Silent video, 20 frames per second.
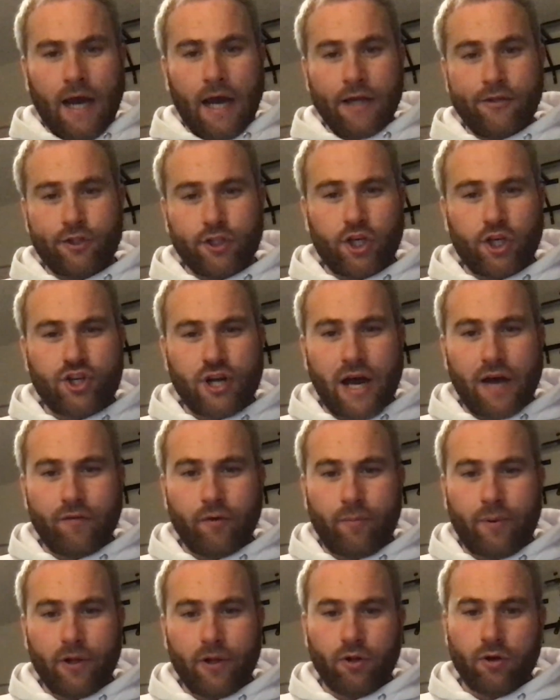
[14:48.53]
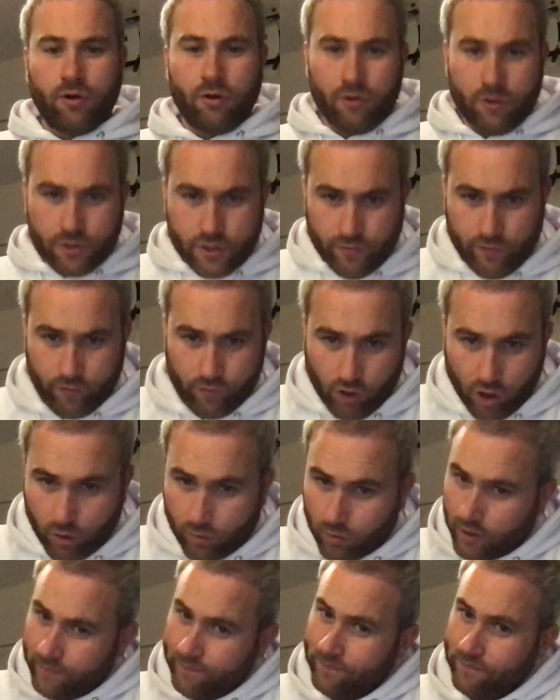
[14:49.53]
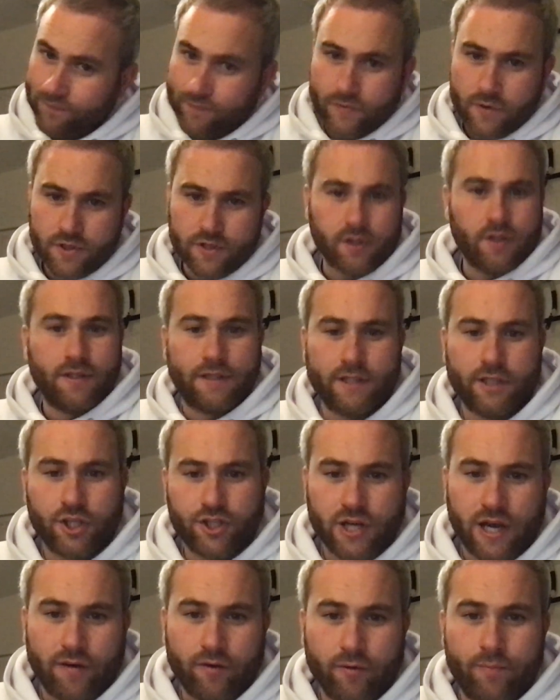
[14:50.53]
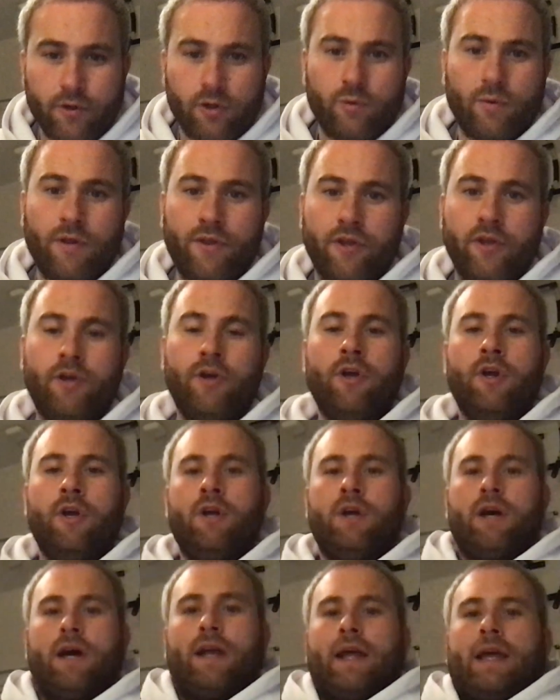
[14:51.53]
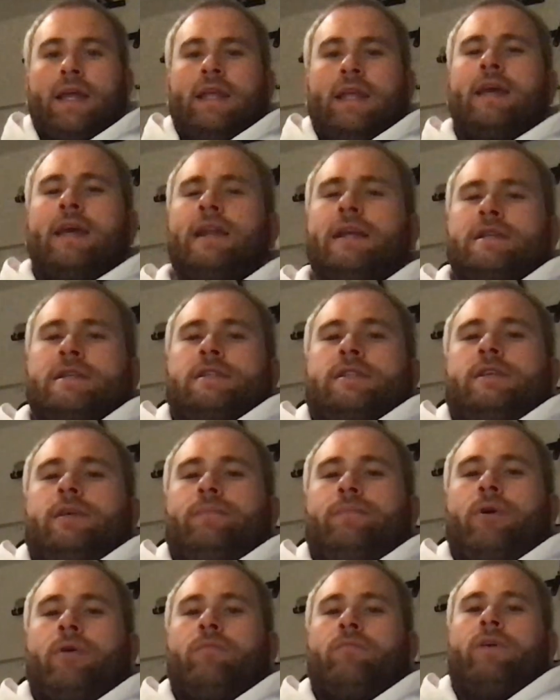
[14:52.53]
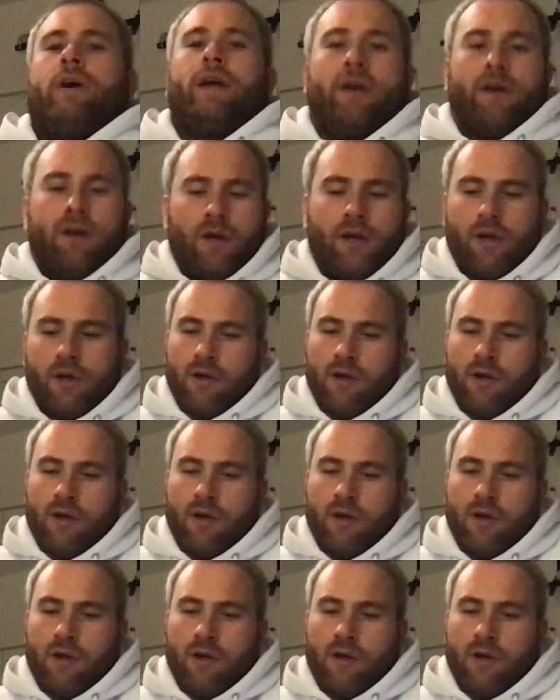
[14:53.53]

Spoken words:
I took a travel pillow, so if you've got one, certainly take a travel pillow with you, and then you kind of sleep upright.